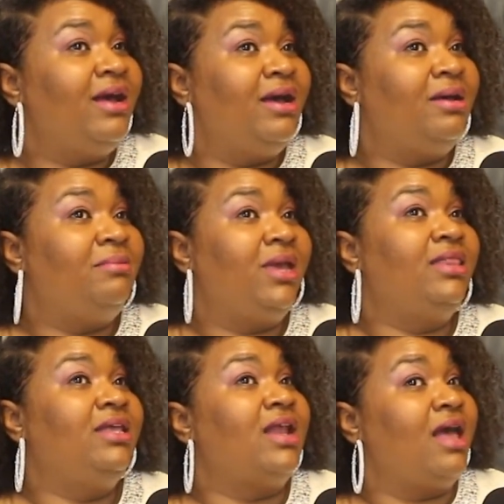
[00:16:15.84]

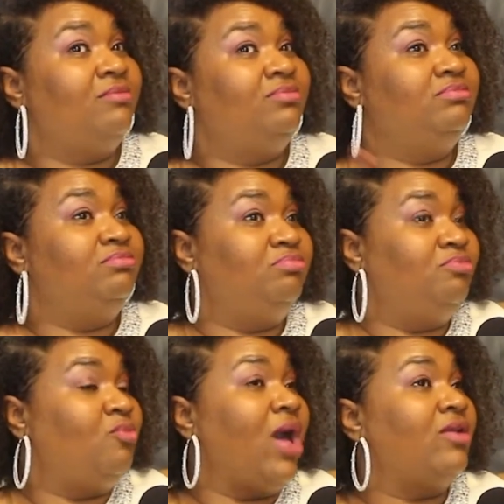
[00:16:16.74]
And then I
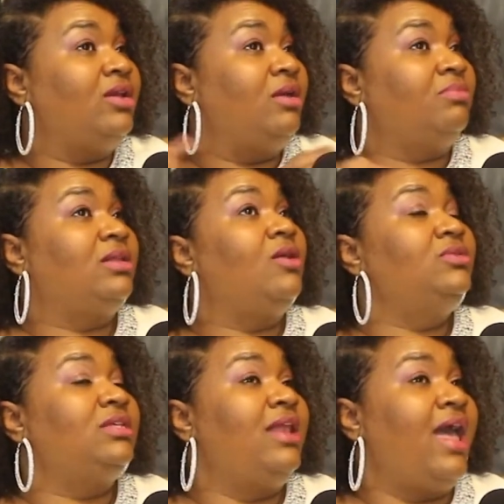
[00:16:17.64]
wound up
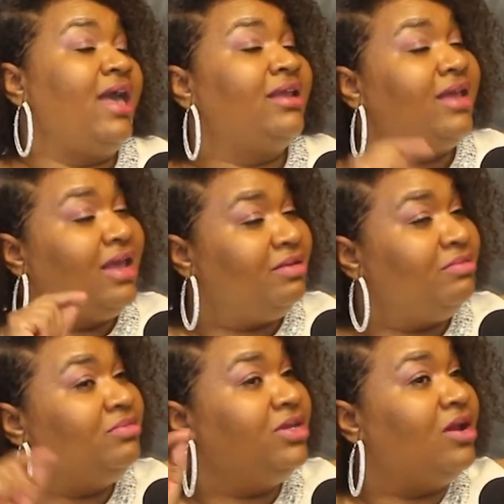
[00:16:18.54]
closing that
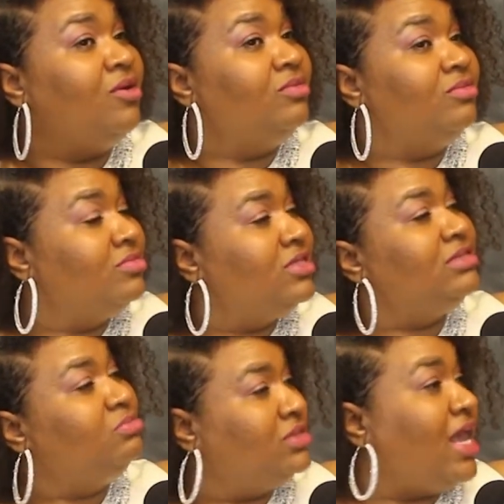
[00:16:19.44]
and,
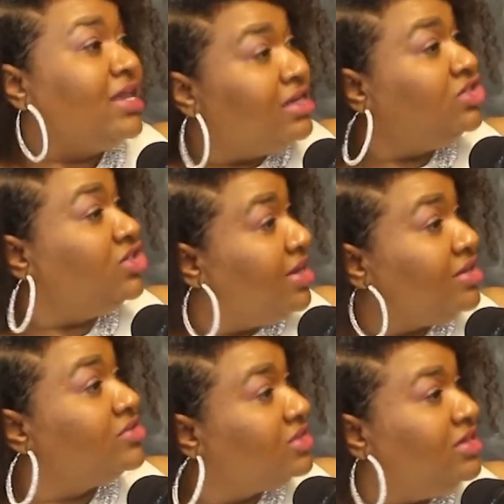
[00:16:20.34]
just taking
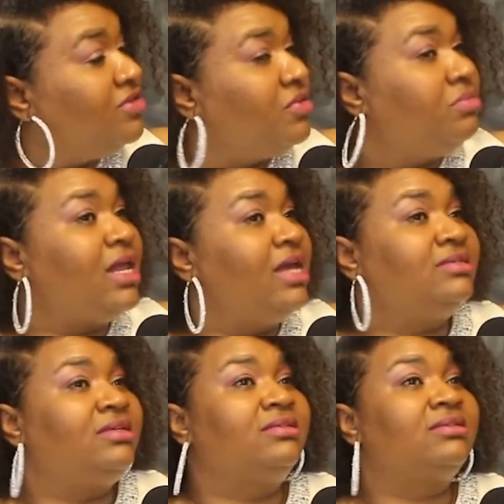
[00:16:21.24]
chairs in different
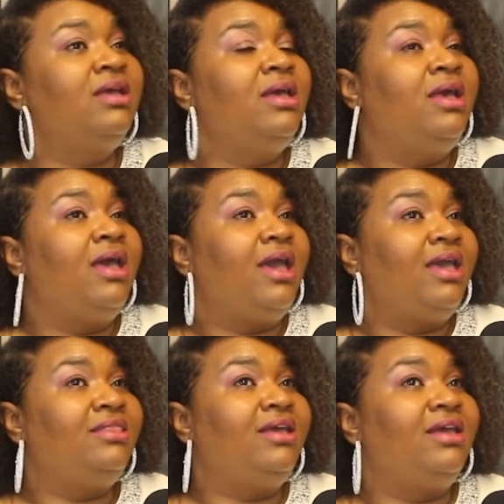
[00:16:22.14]
places.
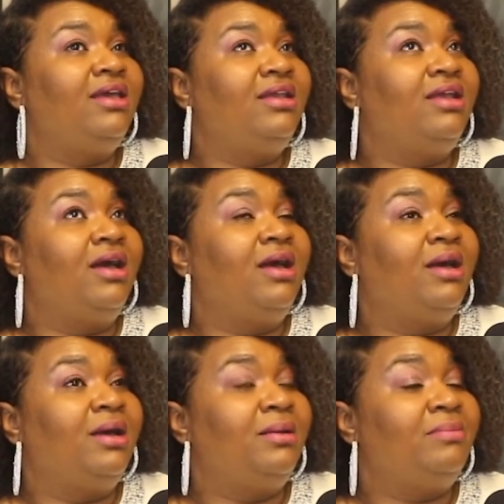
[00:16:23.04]
And then
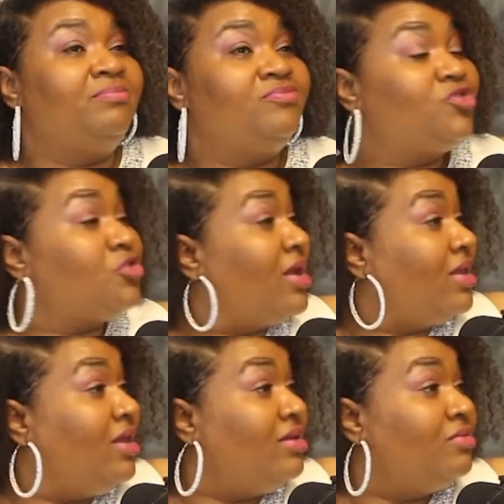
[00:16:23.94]

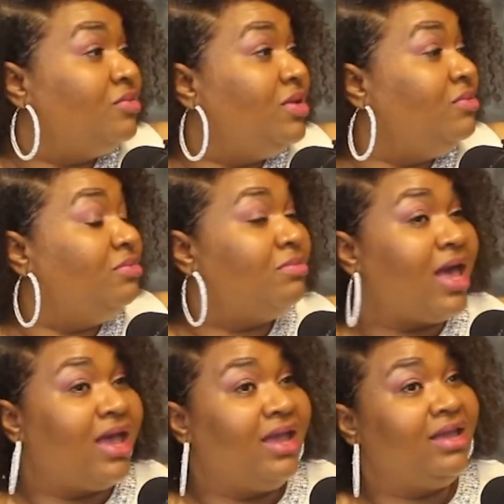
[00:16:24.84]
trucking.
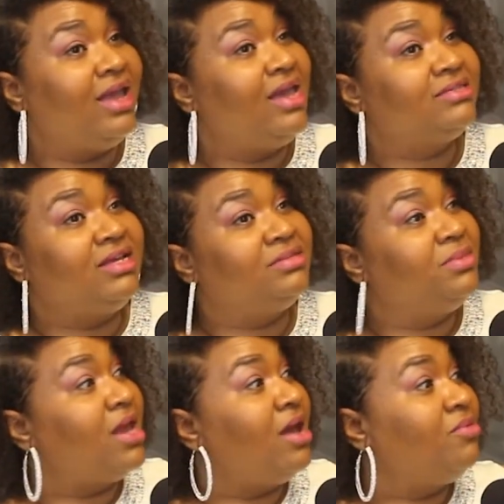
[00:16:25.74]
My
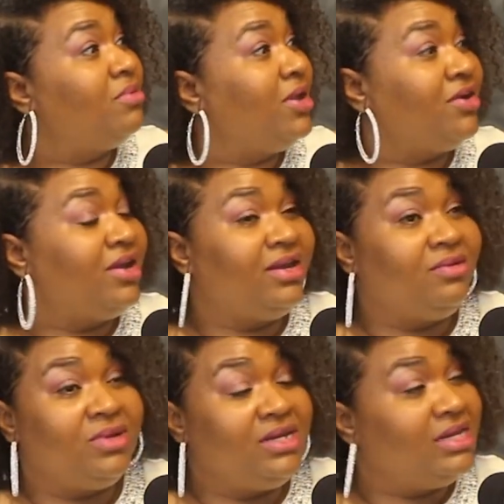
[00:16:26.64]
ex-husband and I were married,
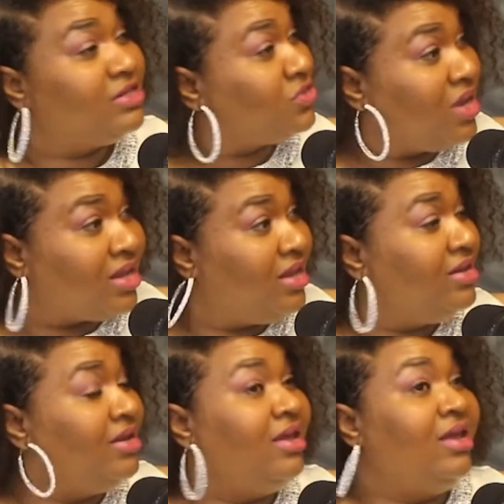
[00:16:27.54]
and we did
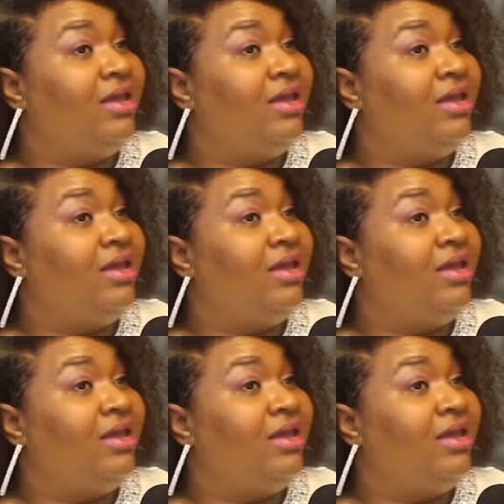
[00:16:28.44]
trucking.